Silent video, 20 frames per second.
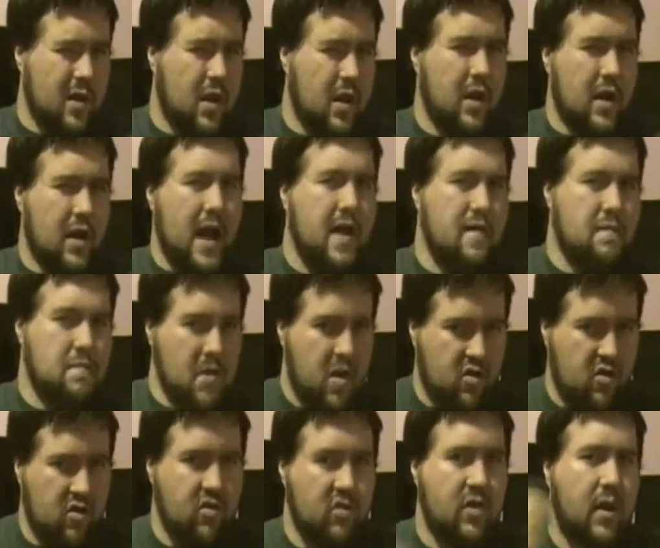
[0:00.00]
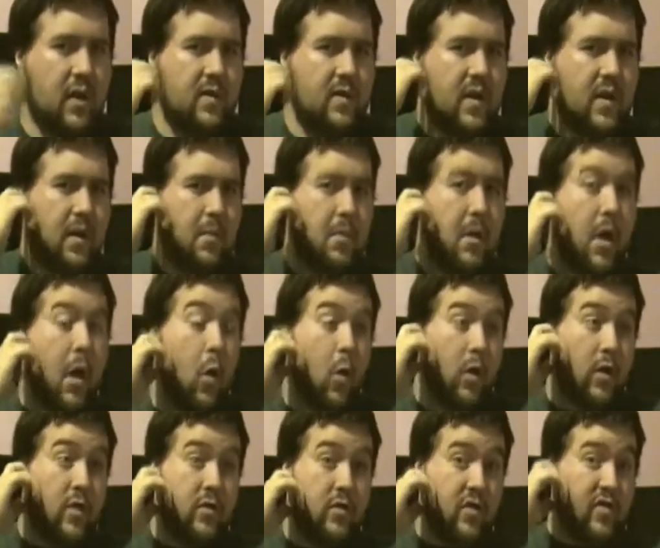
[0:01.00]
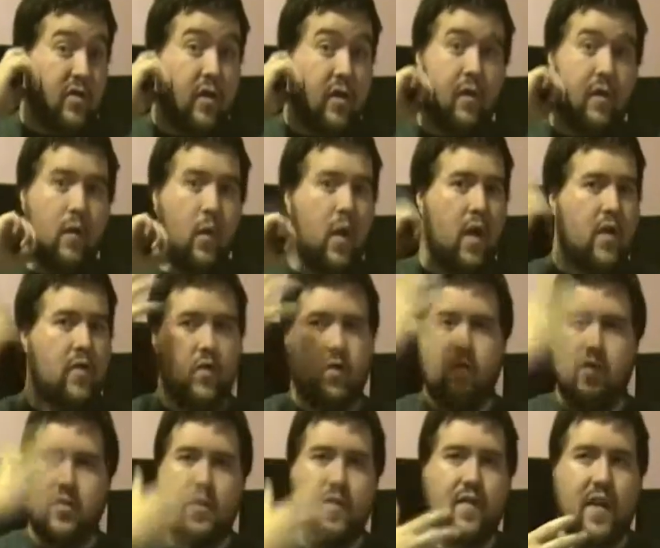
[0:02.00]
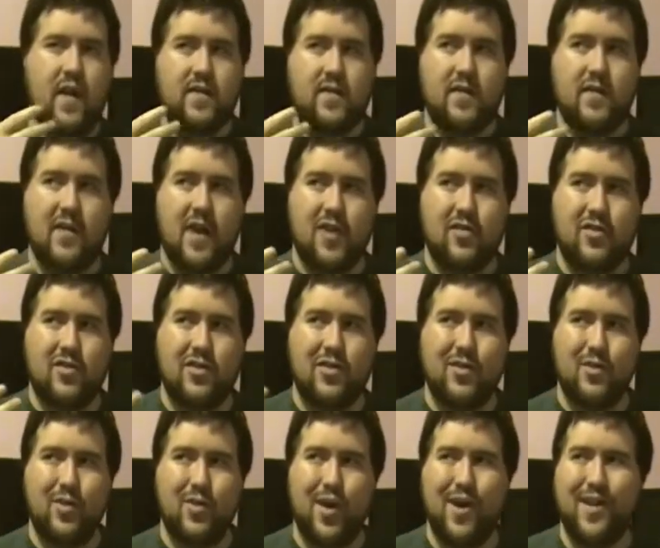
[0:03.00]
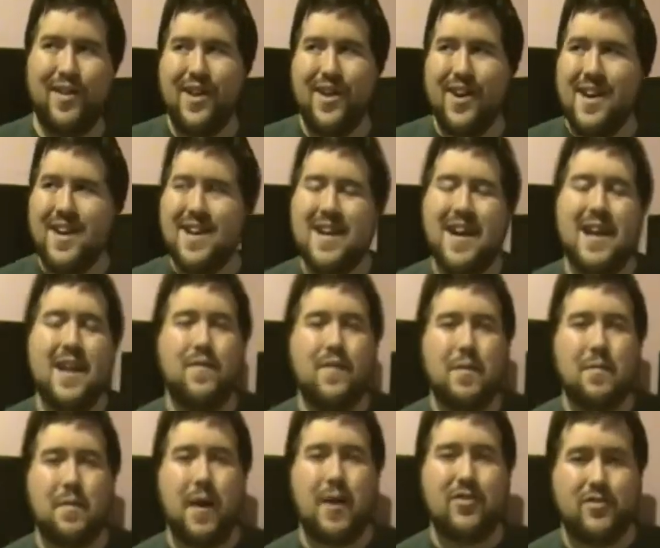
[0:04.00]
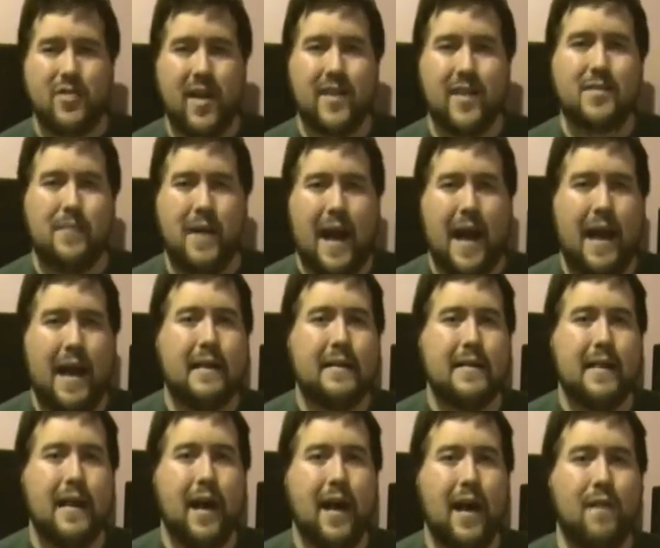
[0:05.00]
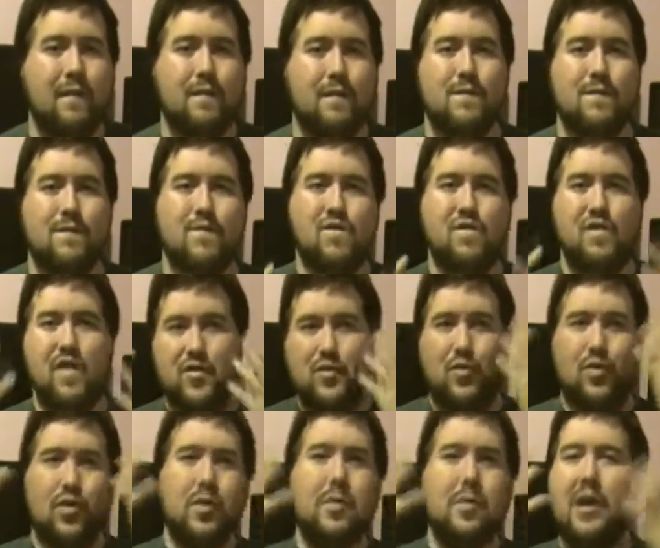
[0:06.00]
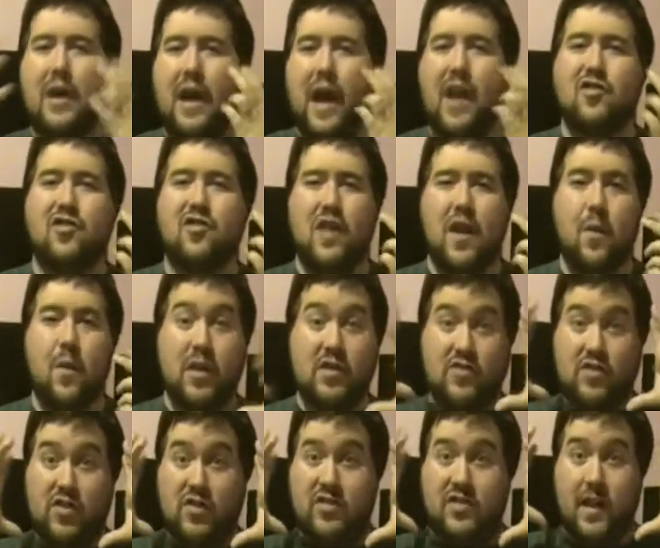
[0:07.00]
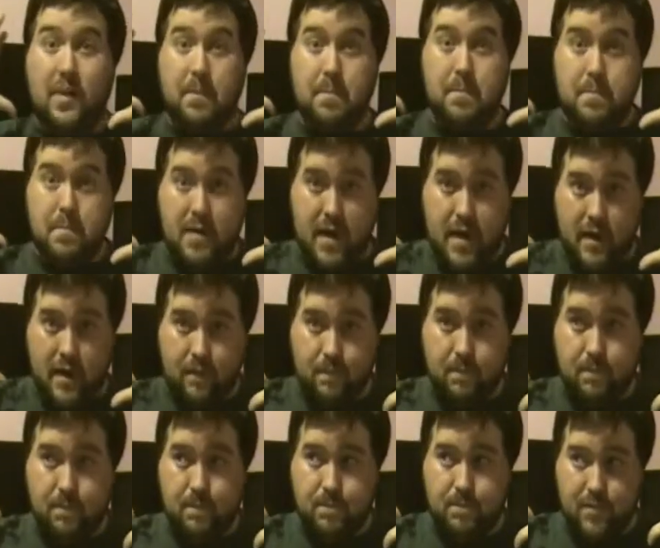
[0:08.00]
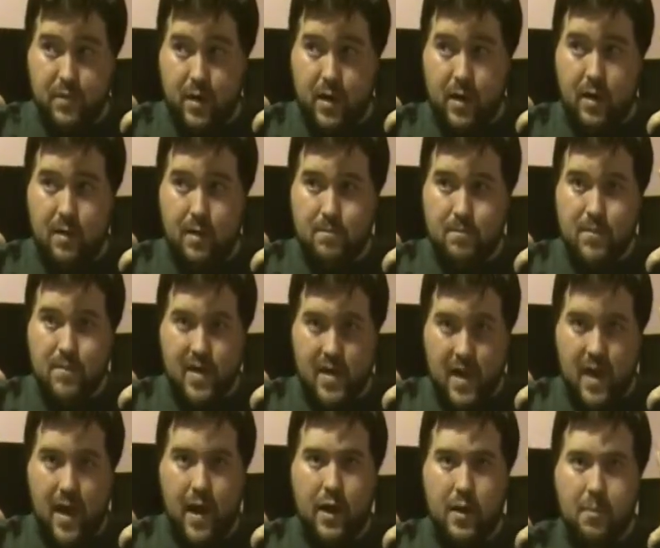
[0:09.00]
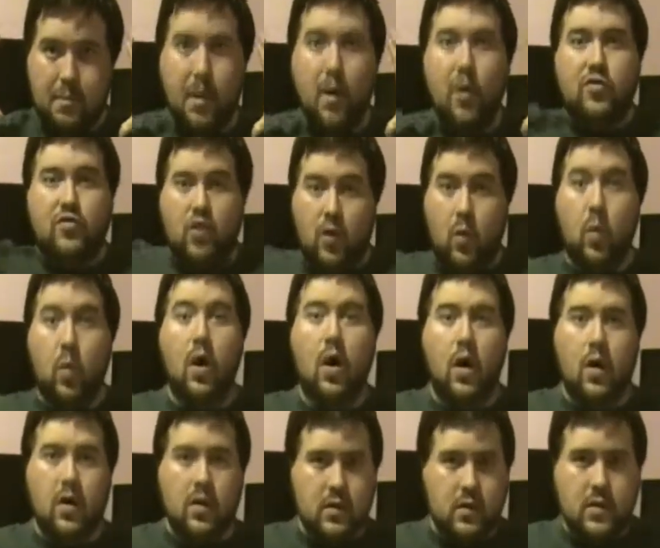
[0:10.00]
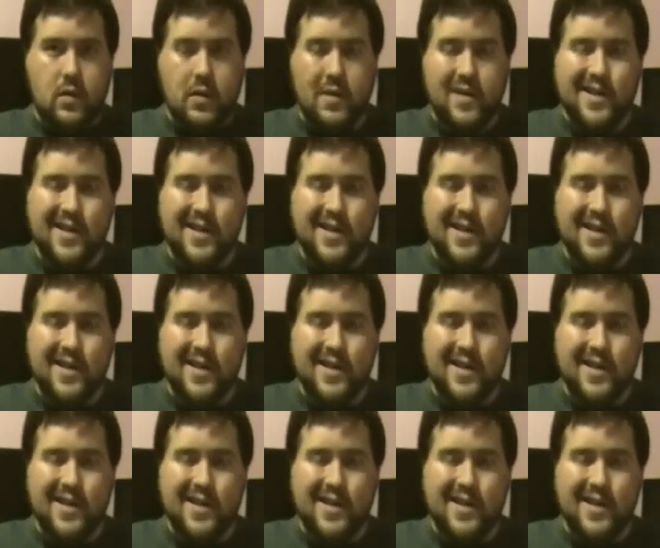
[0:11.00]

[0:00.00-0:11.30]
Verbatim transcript: You could have mentions of him, or just his voice, or just a face, because they actually do a kind of Empire Strikes Back visual communication thing where you just see a big head imposed on a wall.